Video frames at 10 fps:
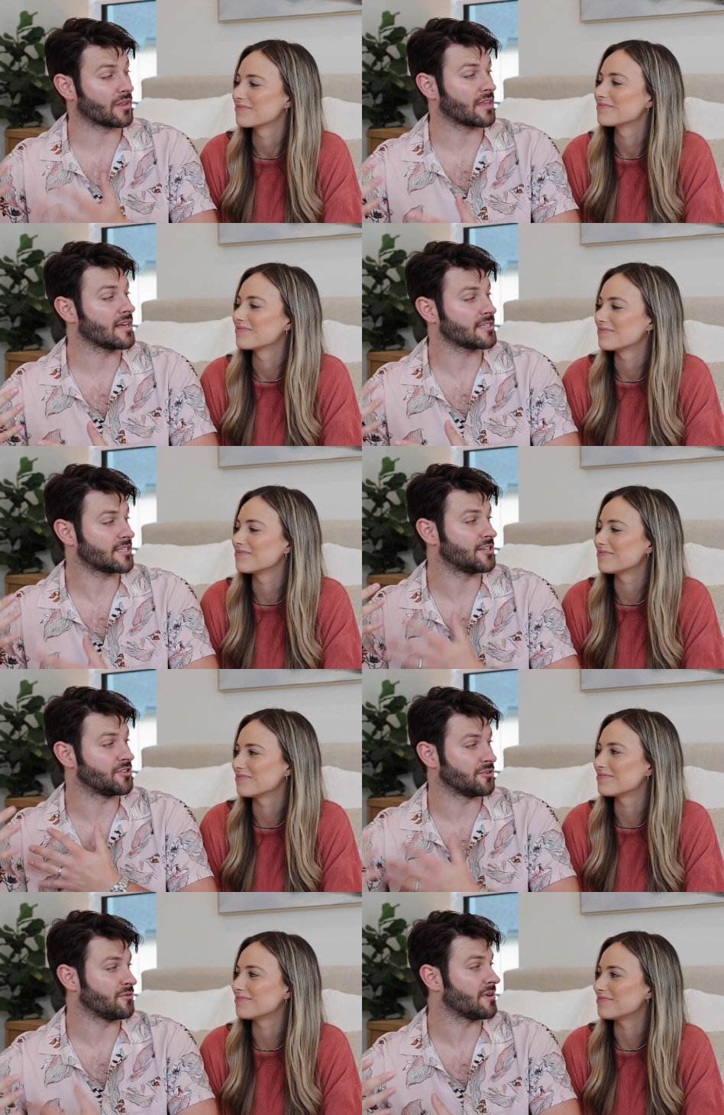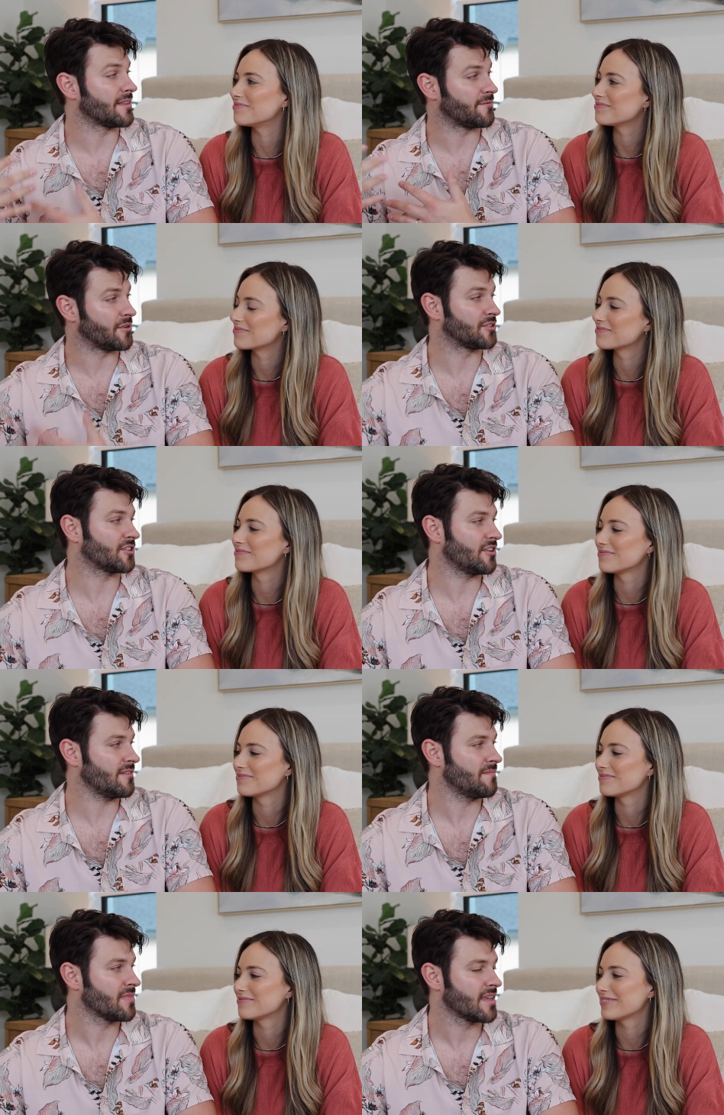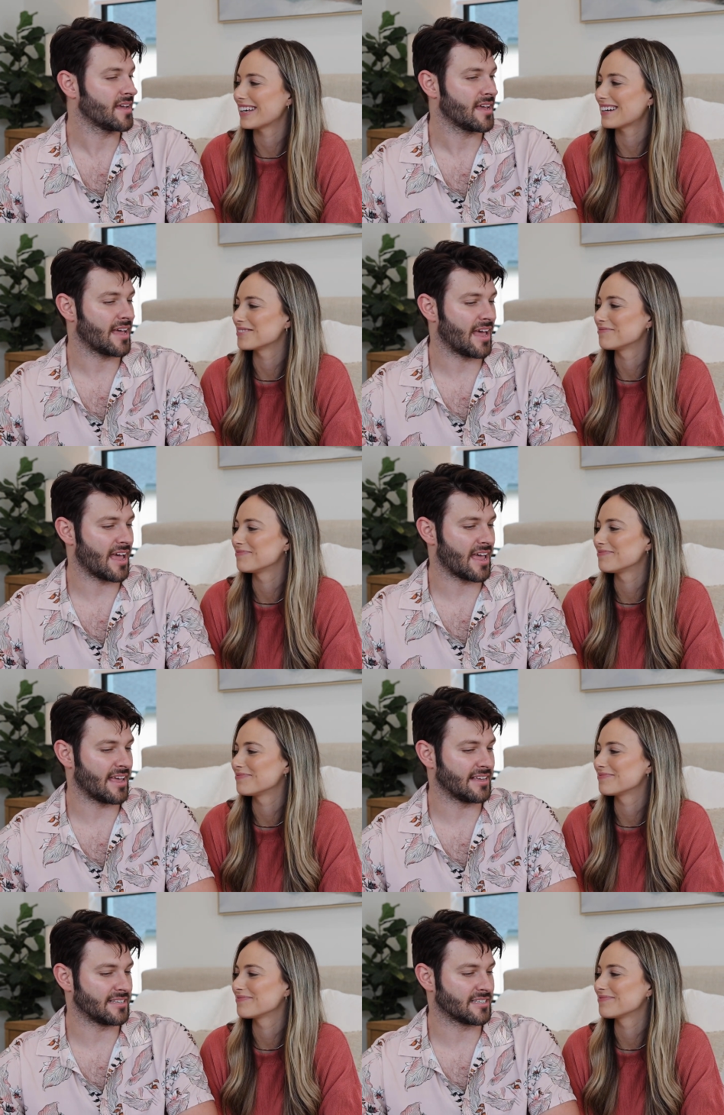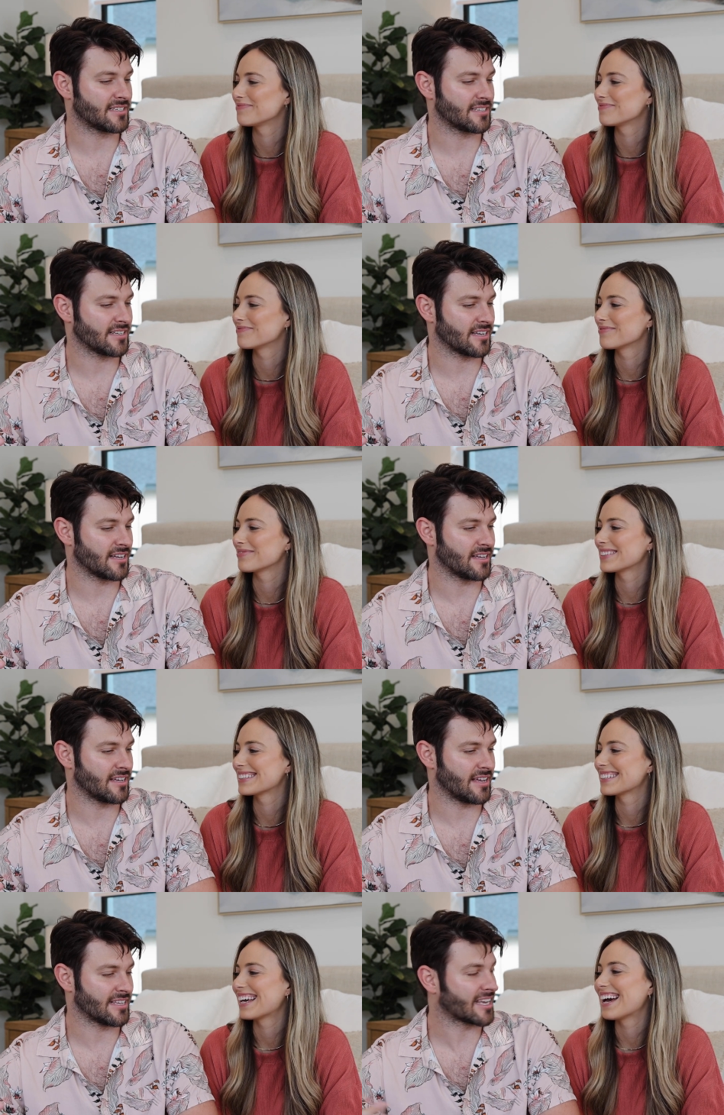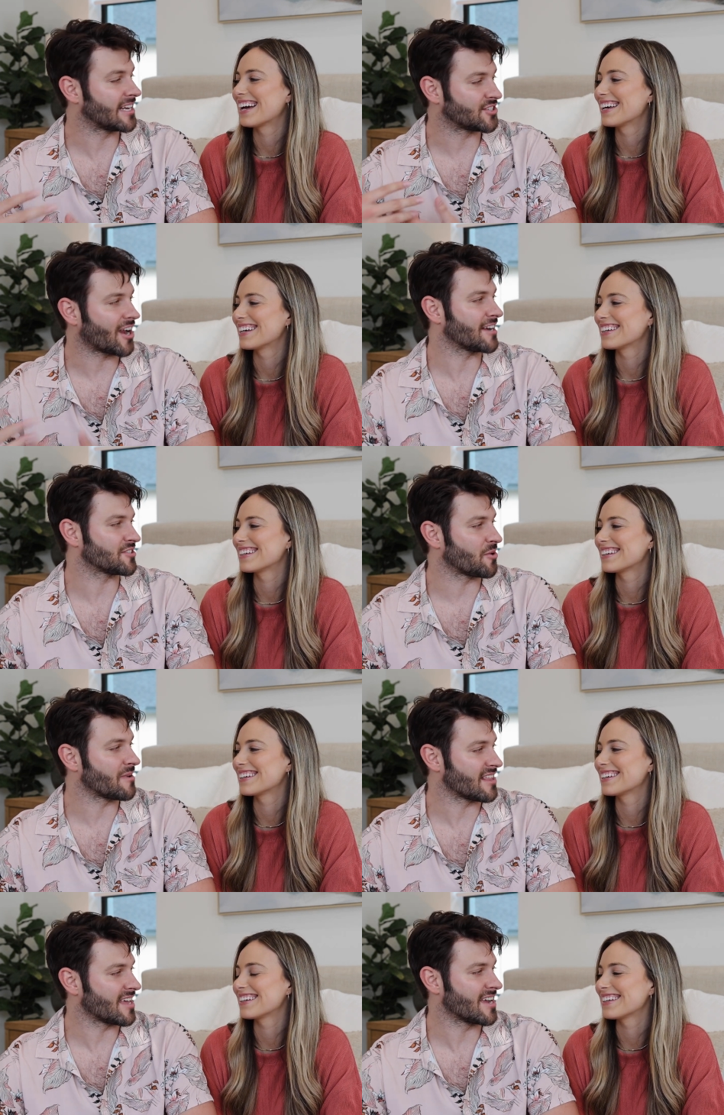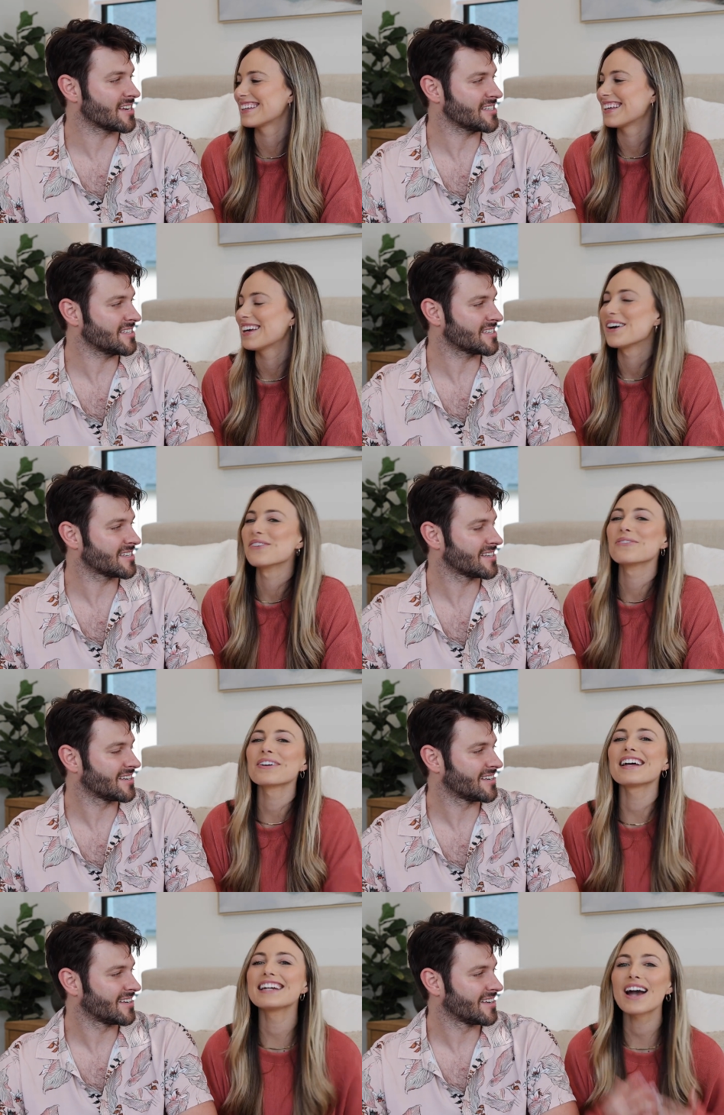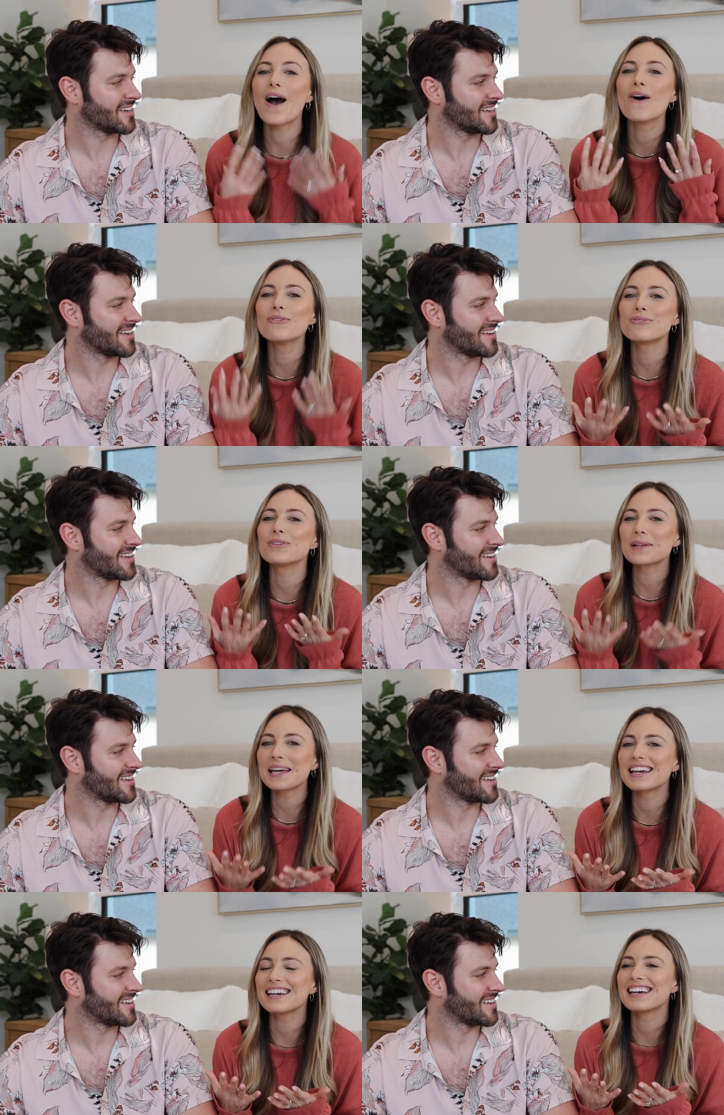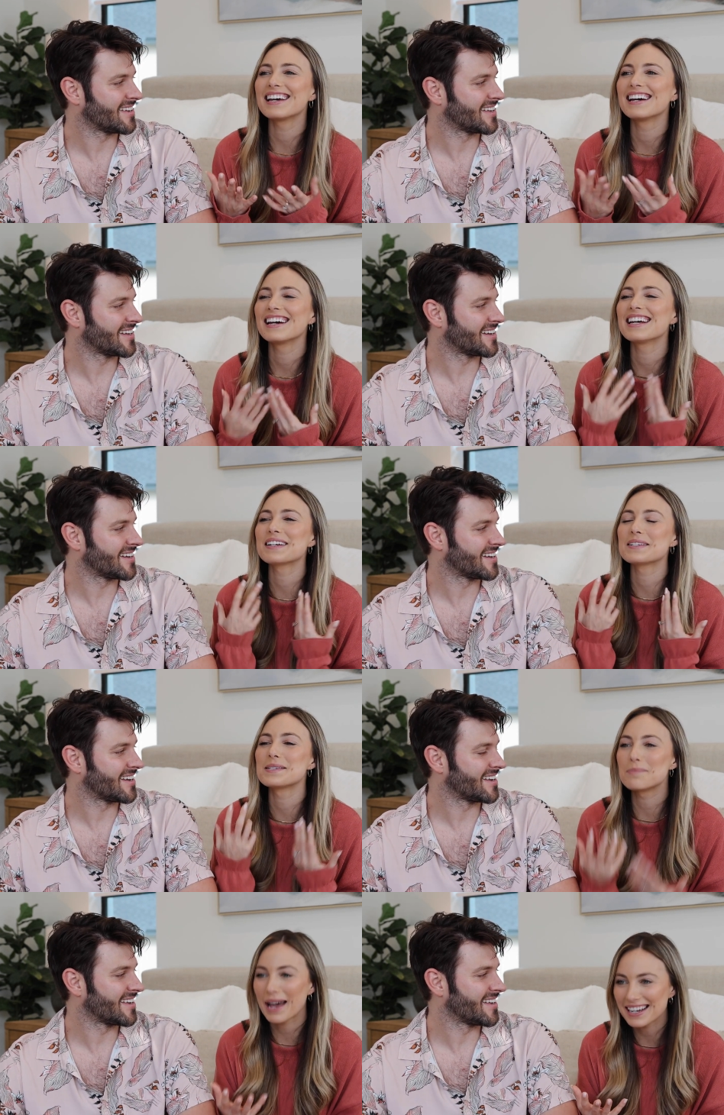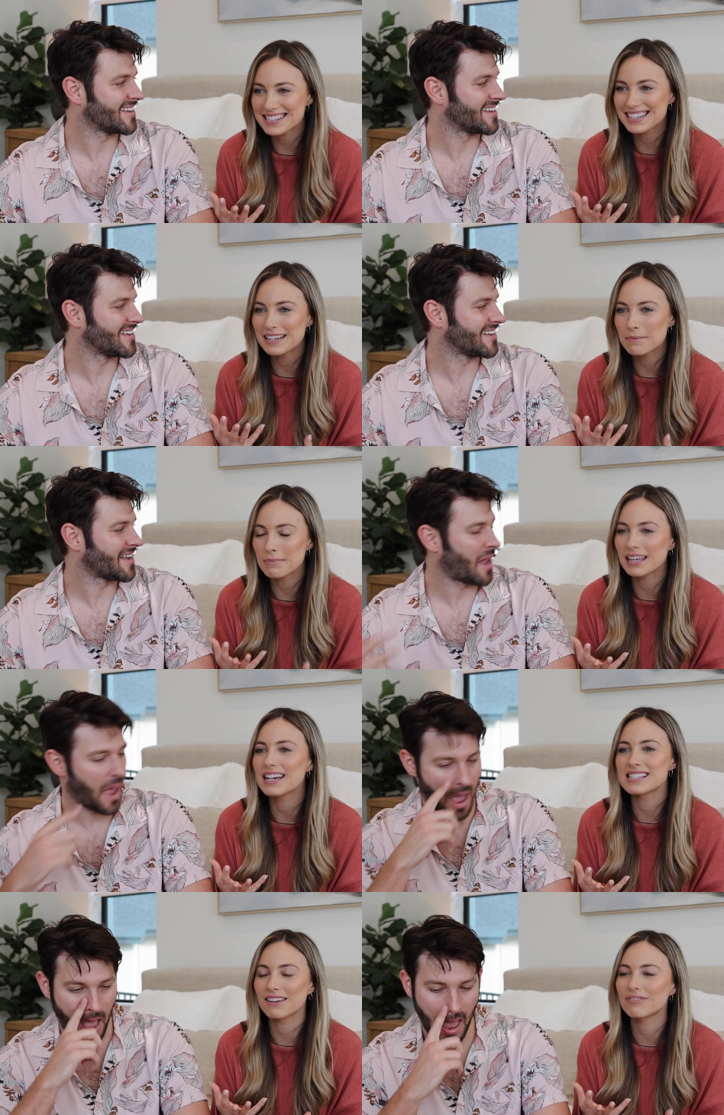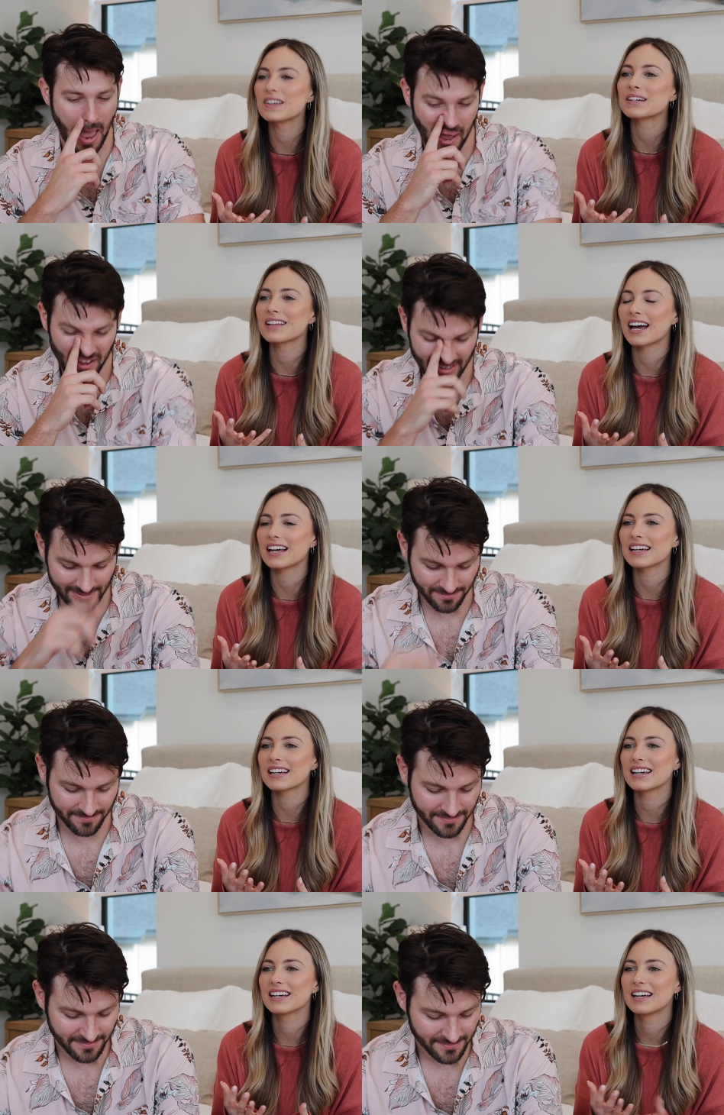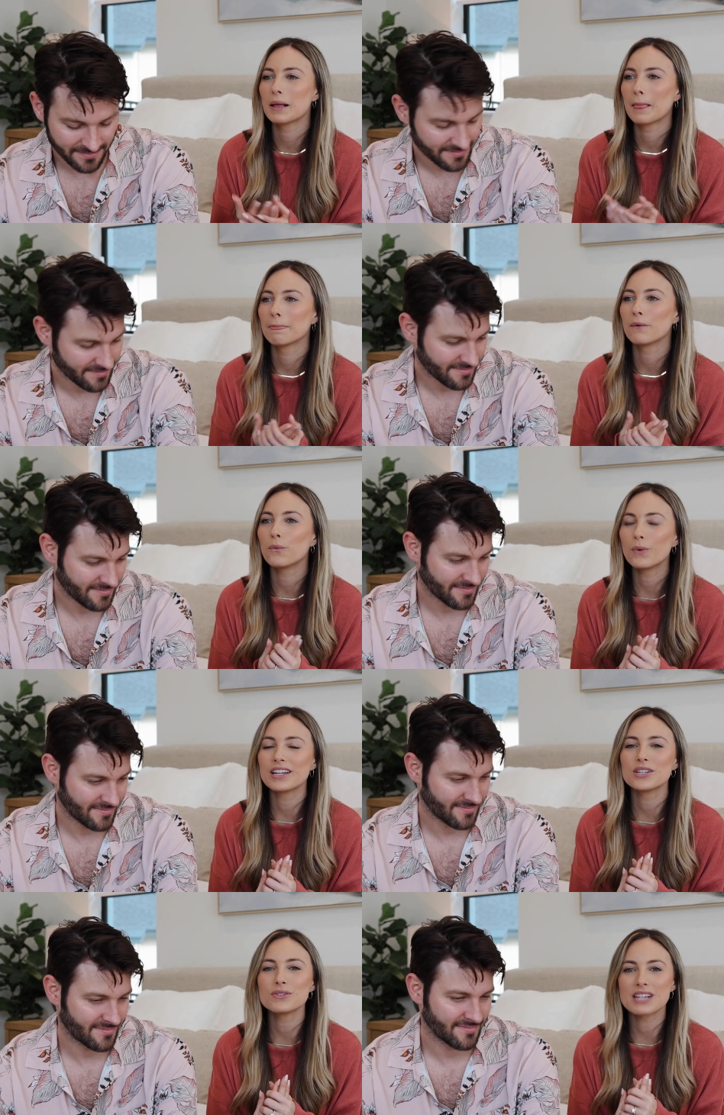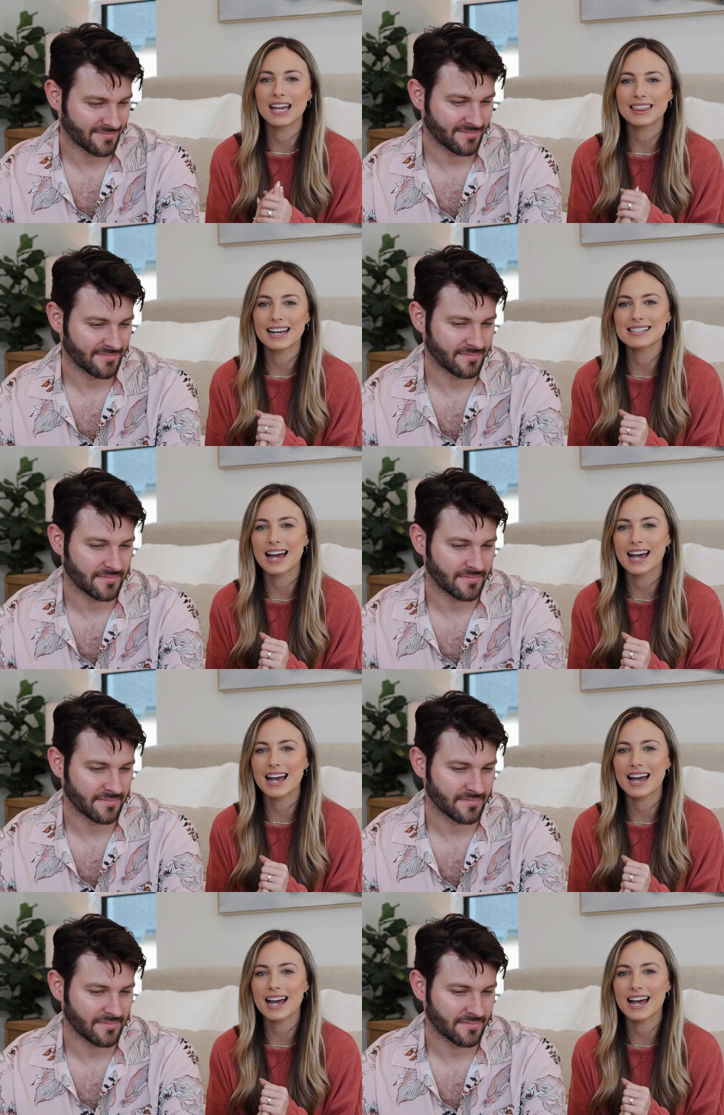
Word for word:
Speaker 1: with us to do in the future yeah. is, it's going to change so many things.
Speaker 2: We're like hopefully expectant because I feel like when you take that